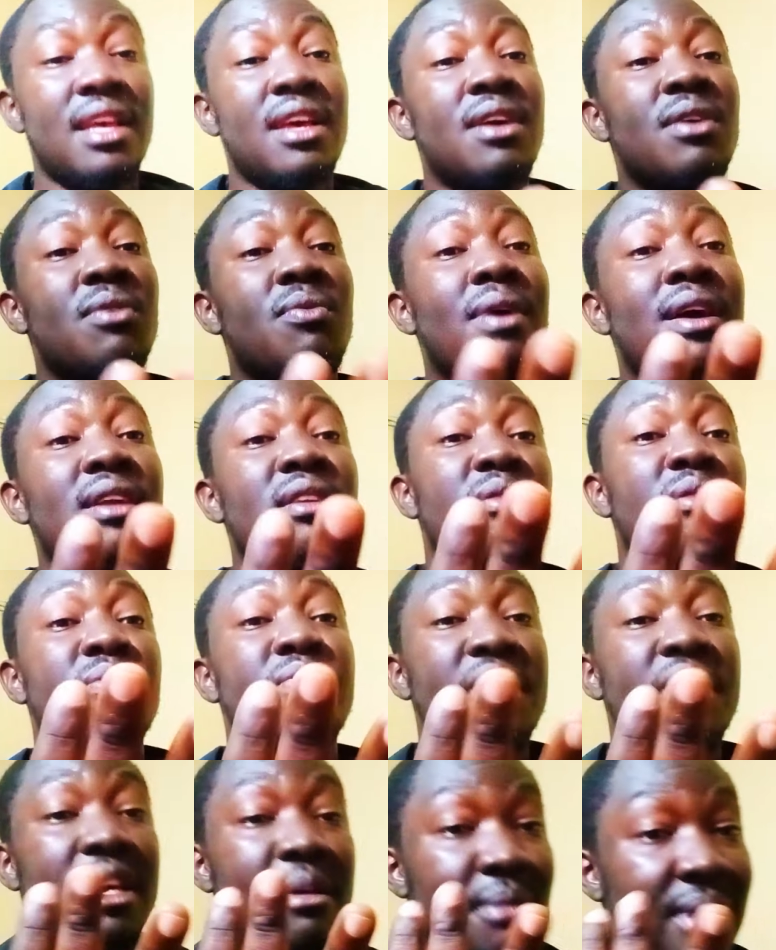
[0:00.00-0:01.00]
One of
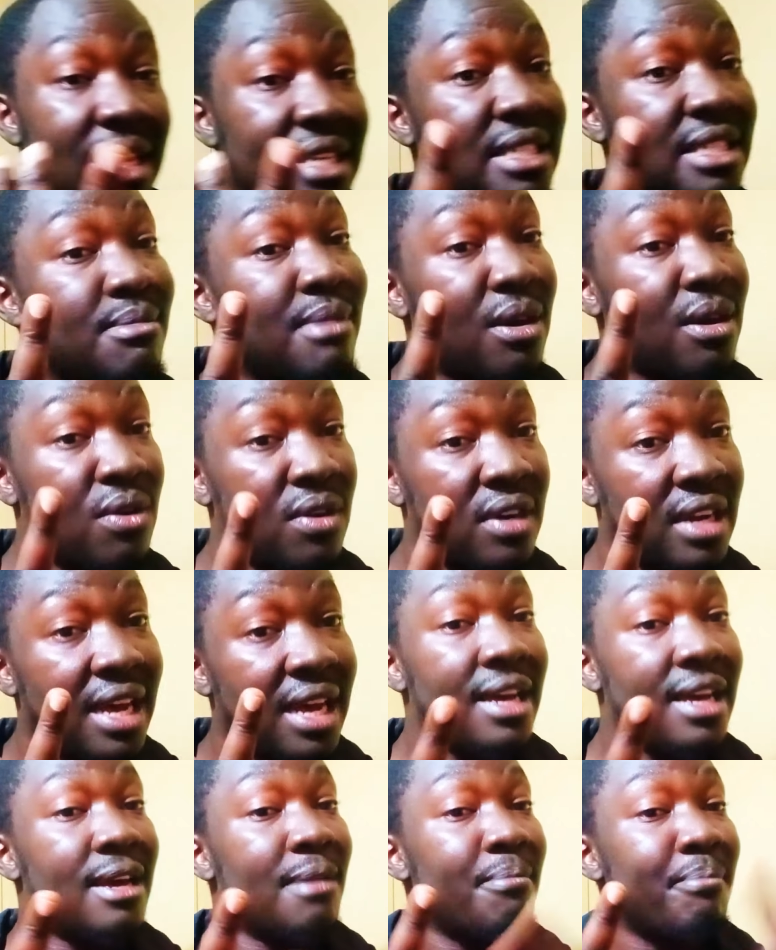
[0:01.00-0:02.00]
them lazima kona
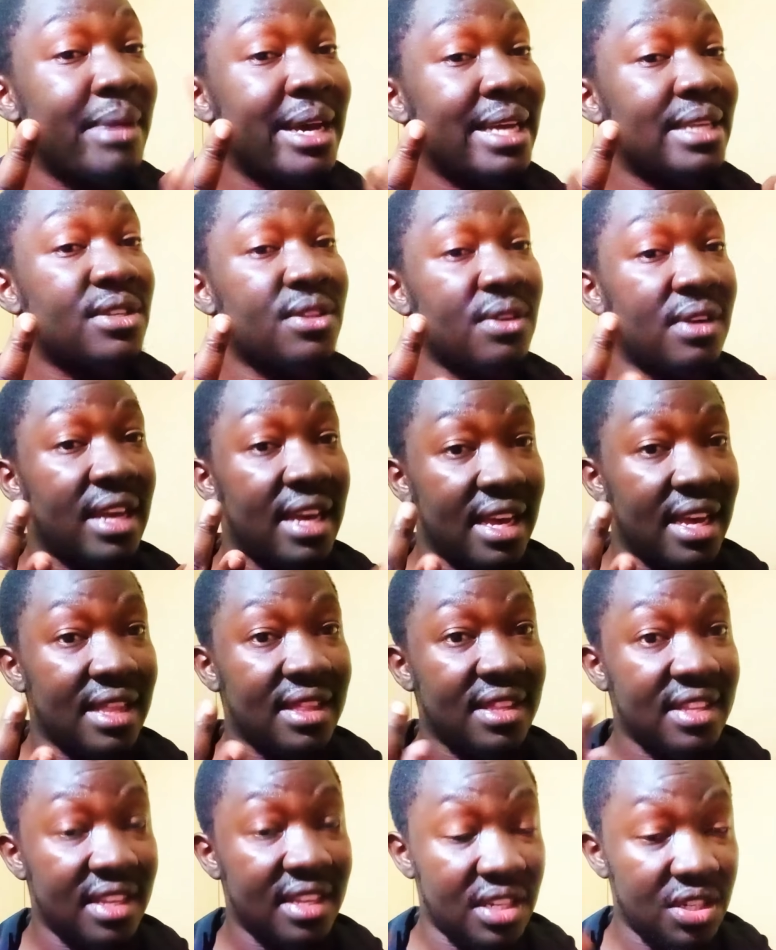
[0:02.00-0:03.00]
mental health
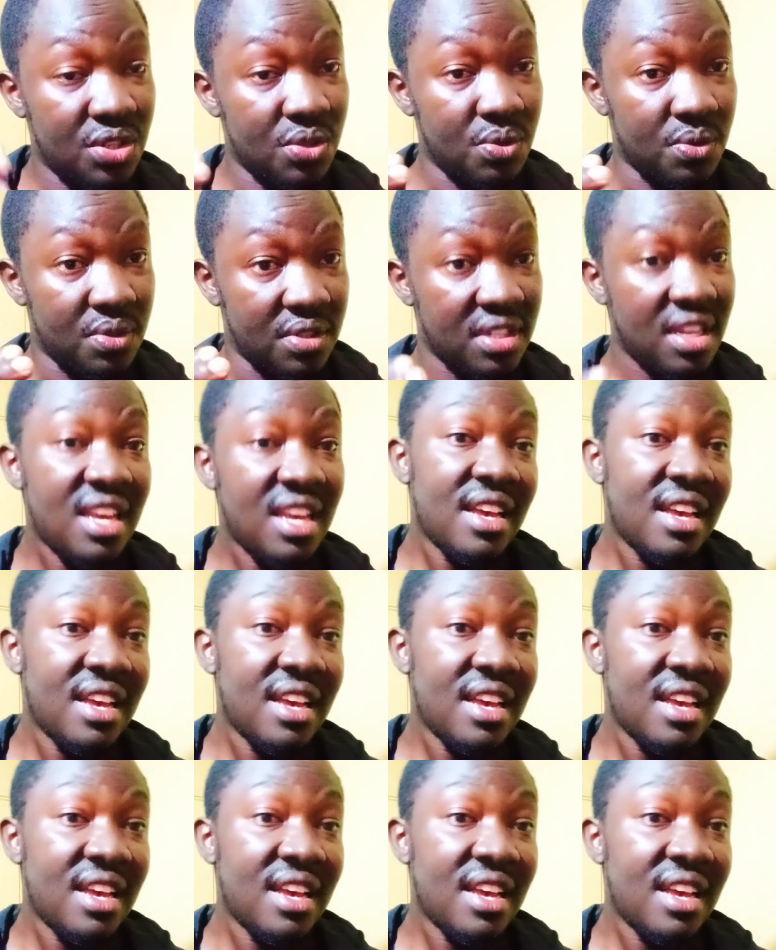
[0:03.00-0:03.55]
issues.